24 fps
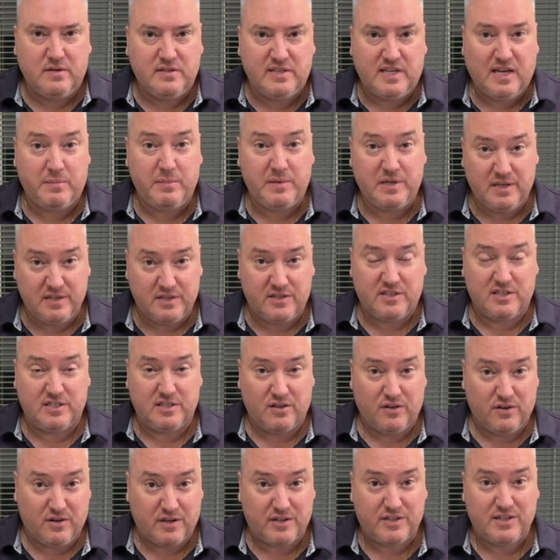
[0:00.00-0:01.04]
10 minutes is a
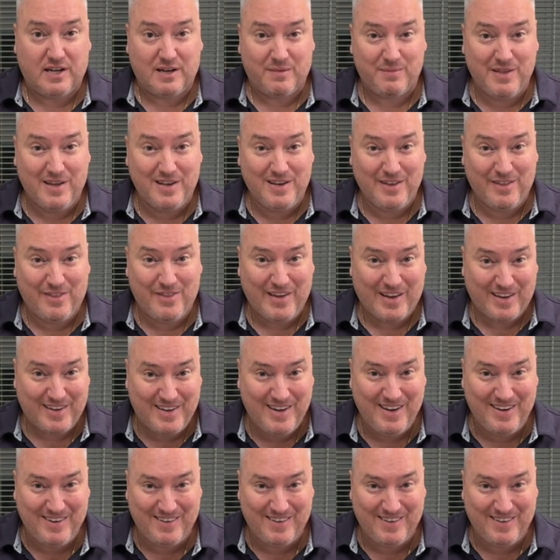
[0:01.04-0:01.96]
longer time than you think